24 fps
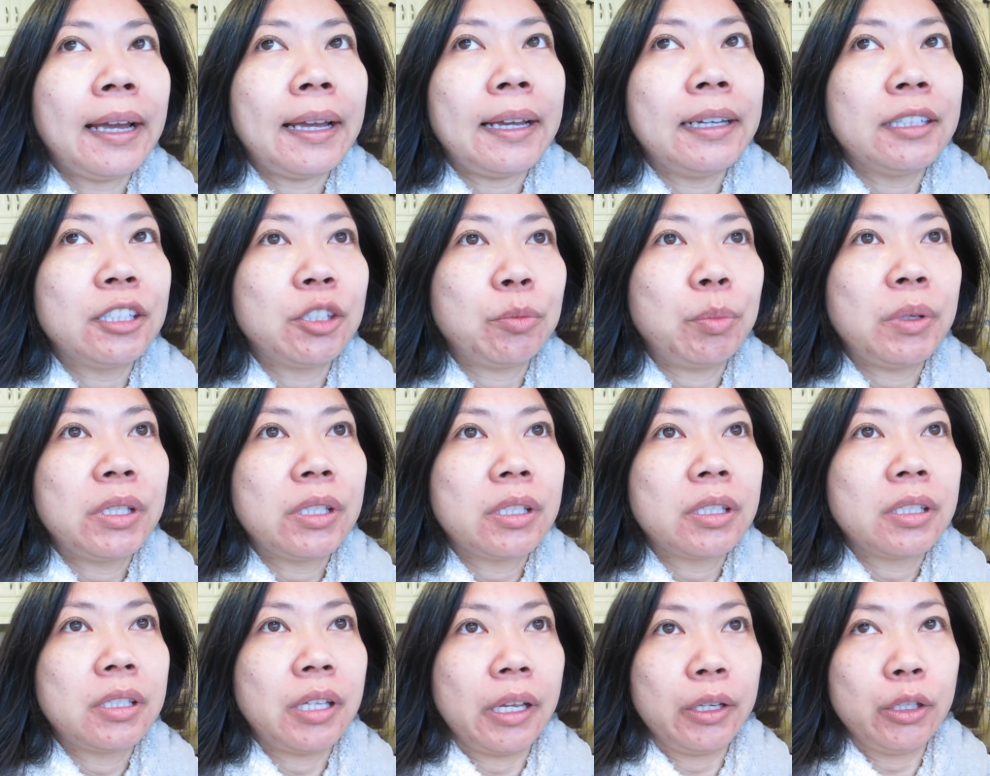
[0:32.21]
It's been
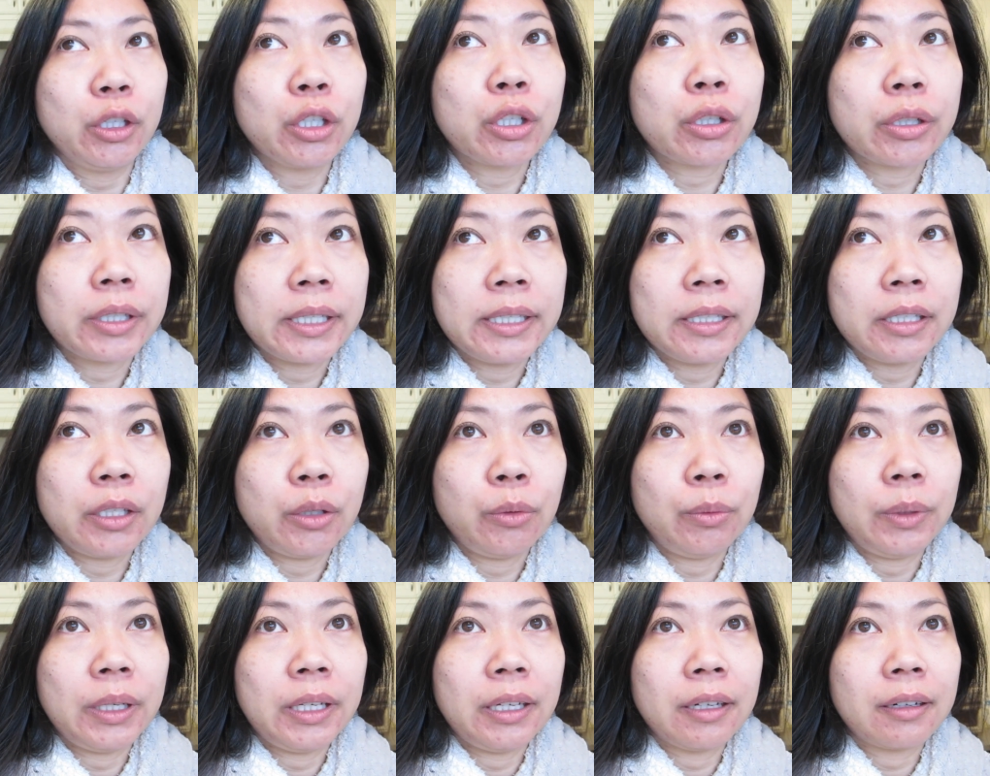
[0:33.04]
such a
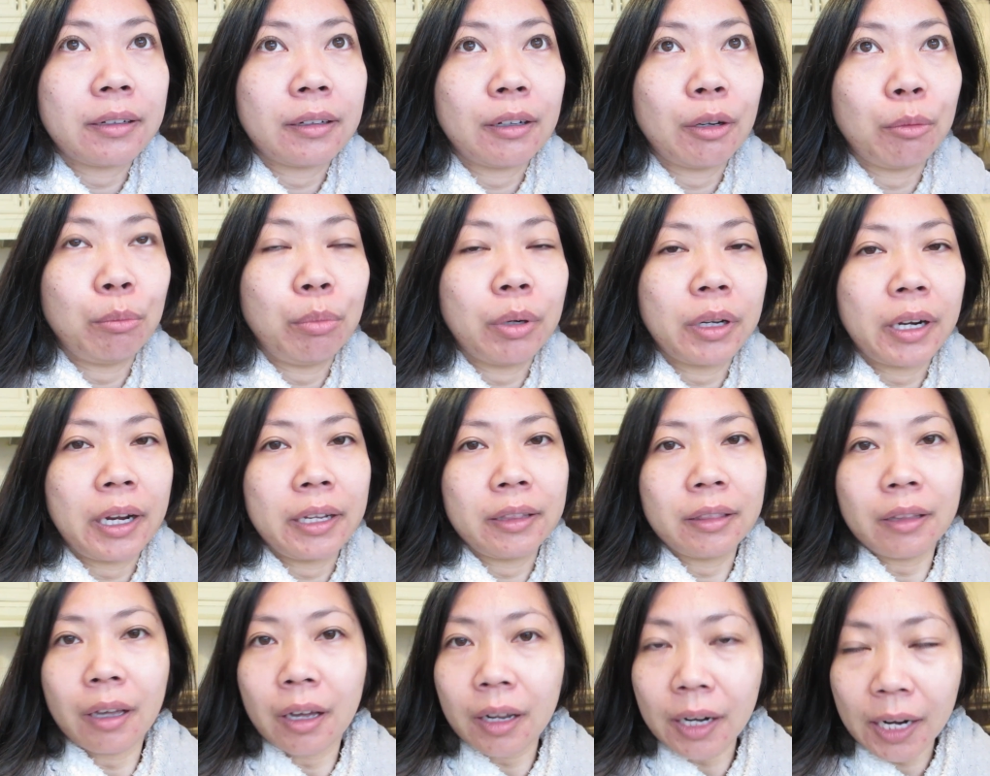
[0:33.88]
crazy week, but
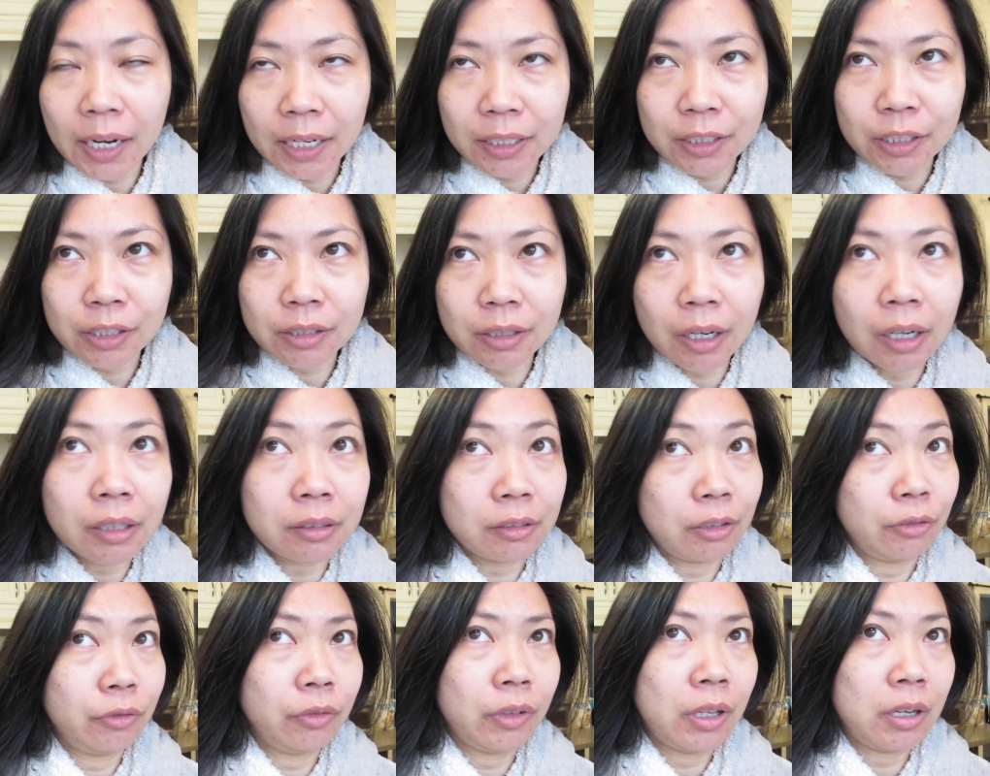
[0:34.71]
I thought I'd
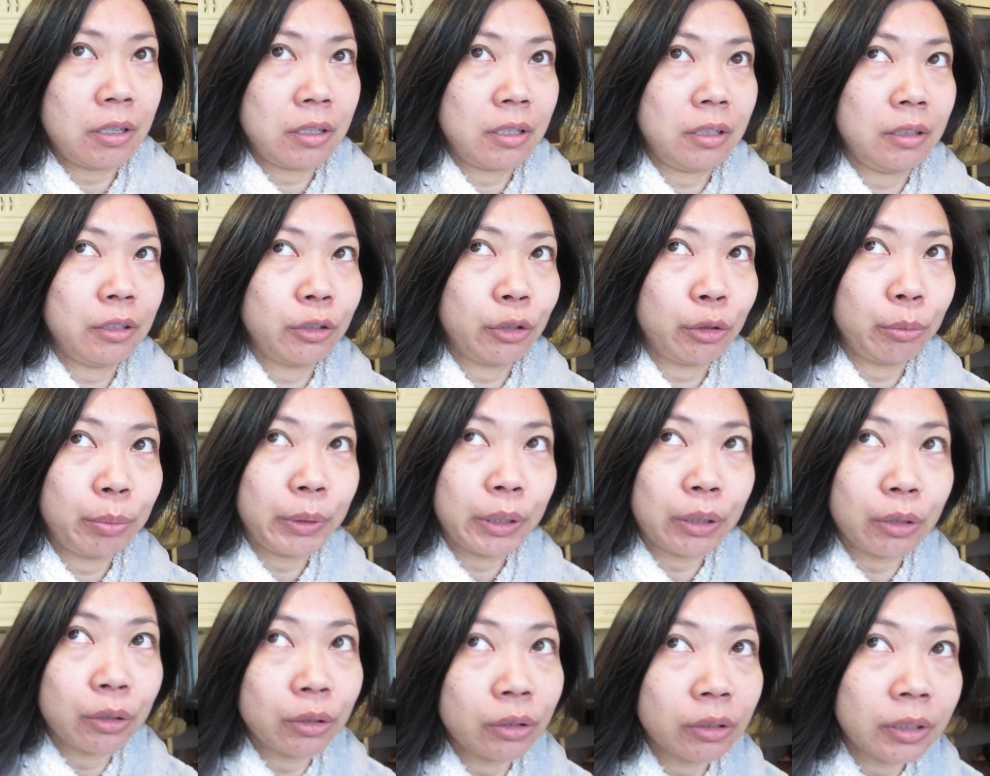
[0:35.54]
start the vlog a little
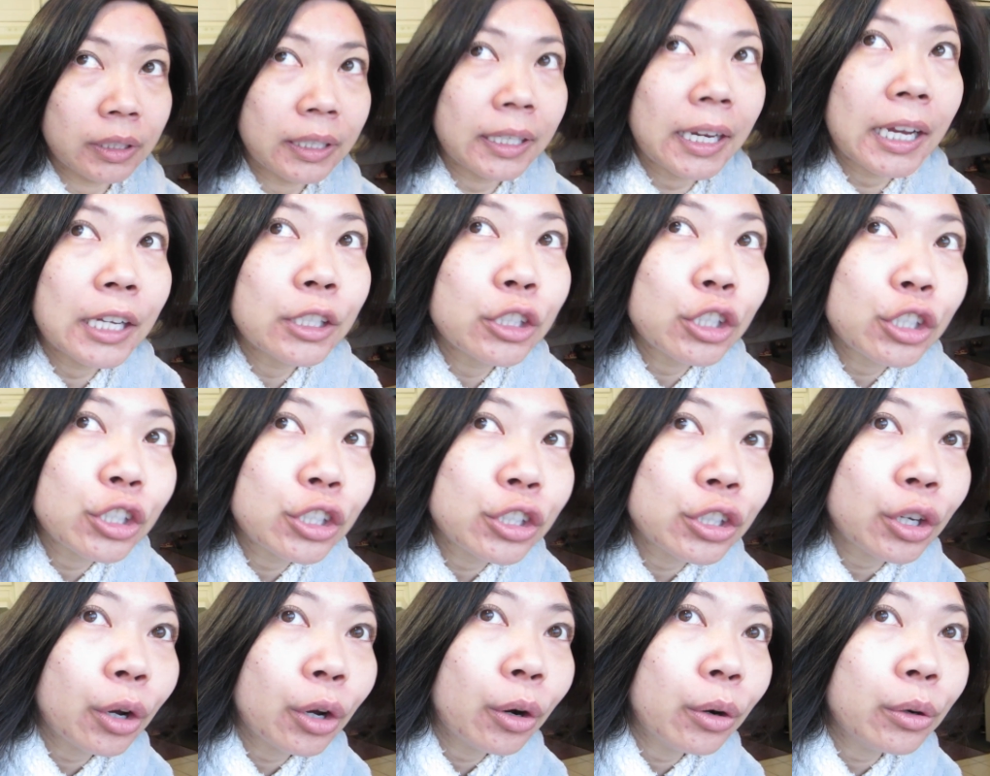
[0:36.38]
bit early and
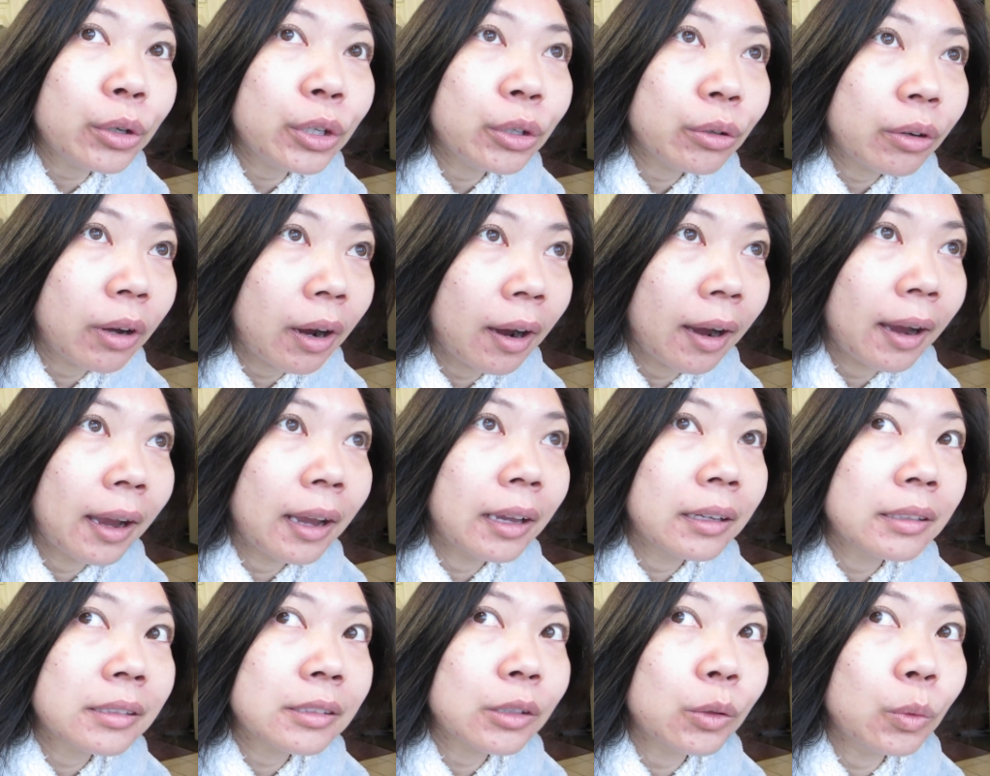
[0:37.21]
show you
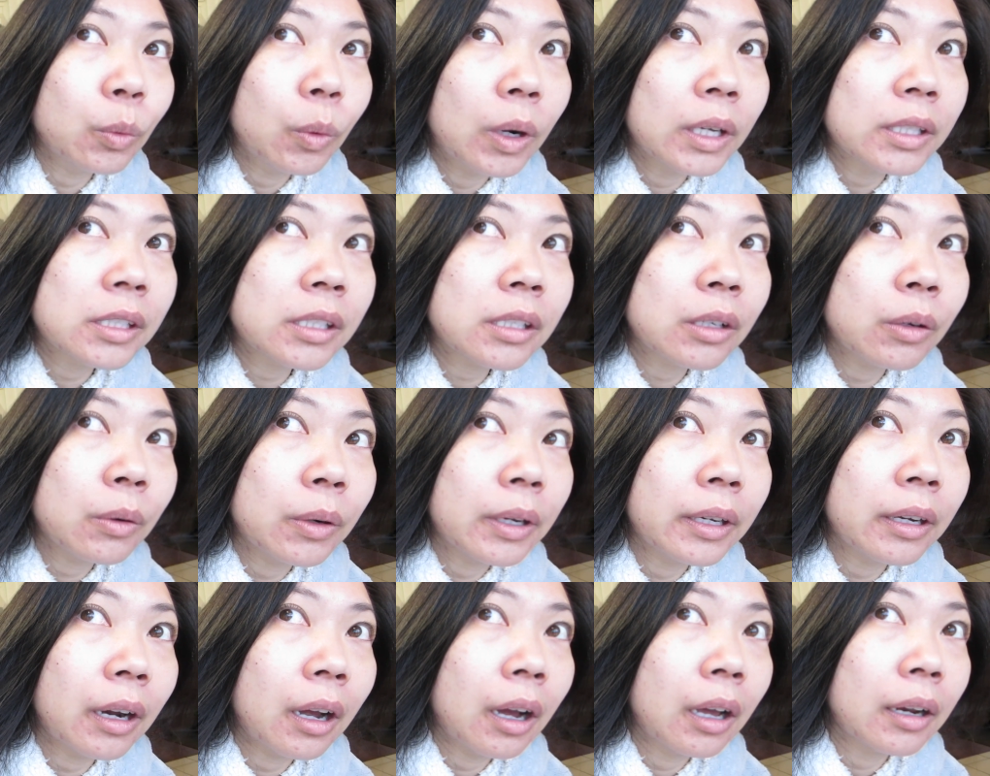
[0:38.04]
guys what's
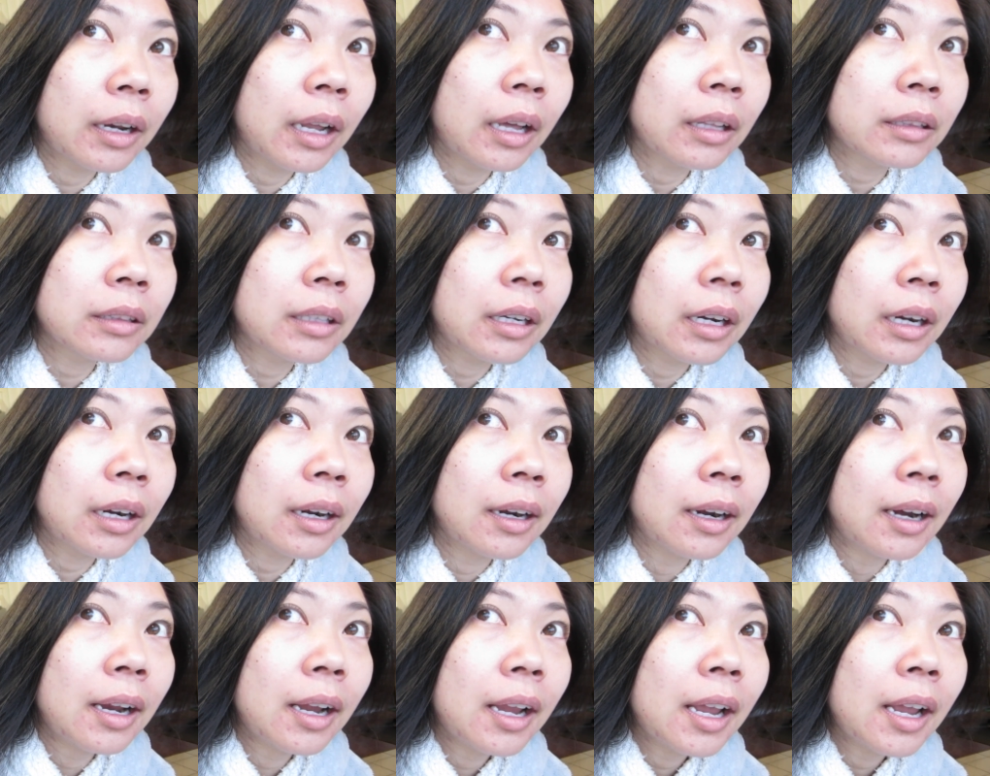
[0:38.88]
going on out there.